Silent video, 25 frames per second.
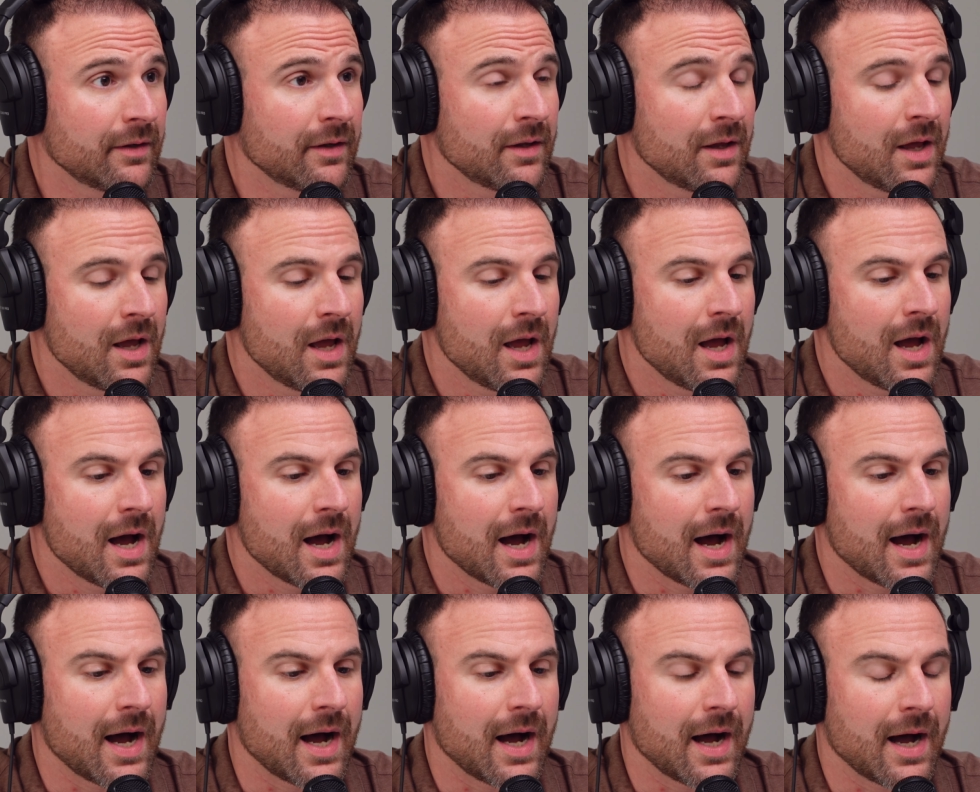
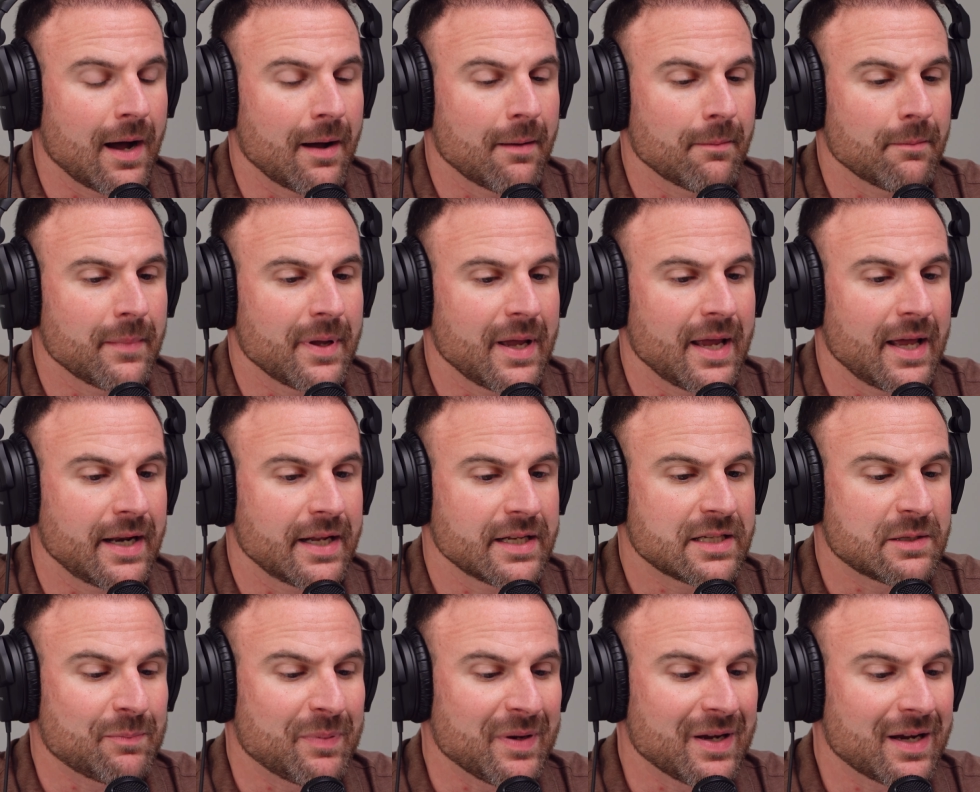Mm-hmm. And
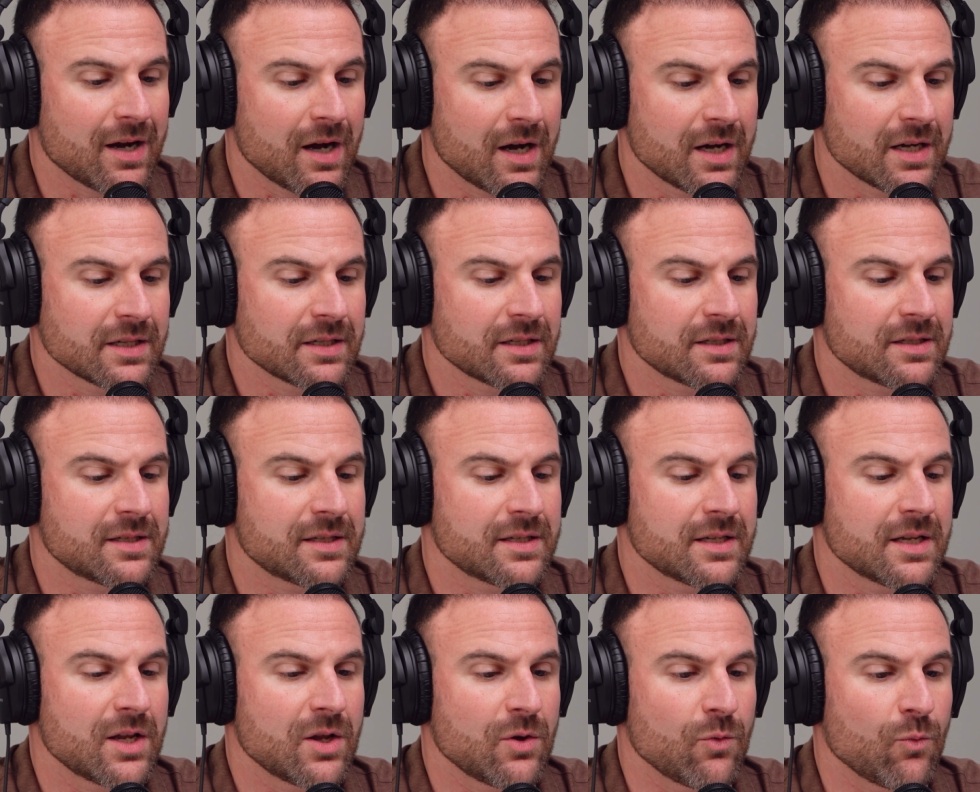it's
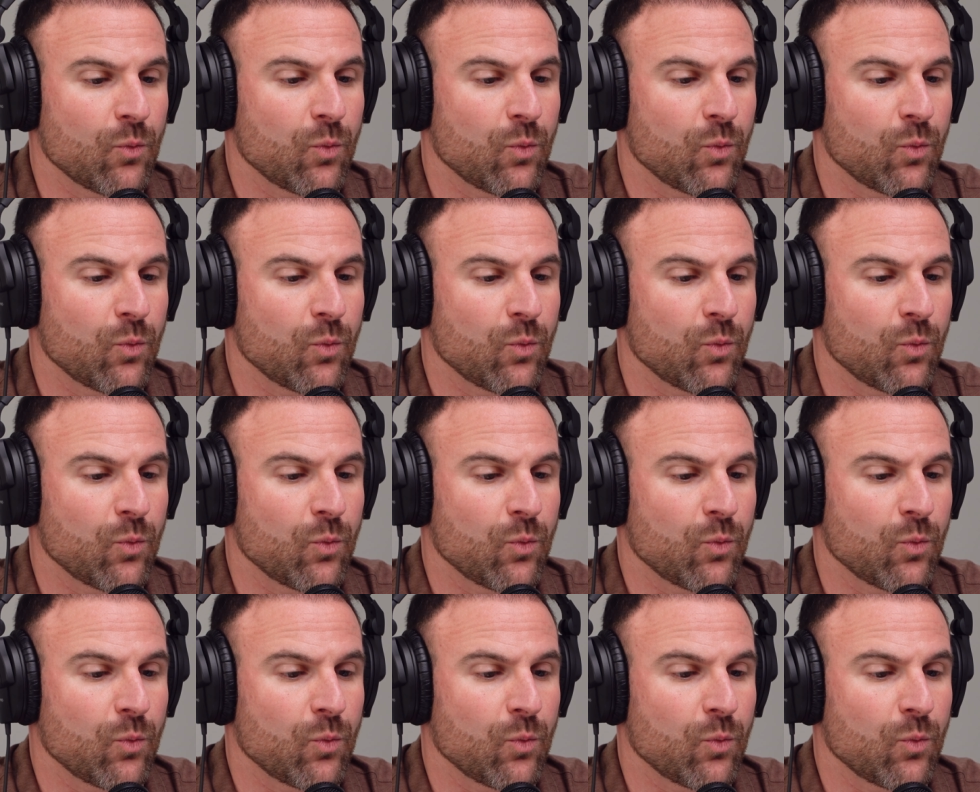because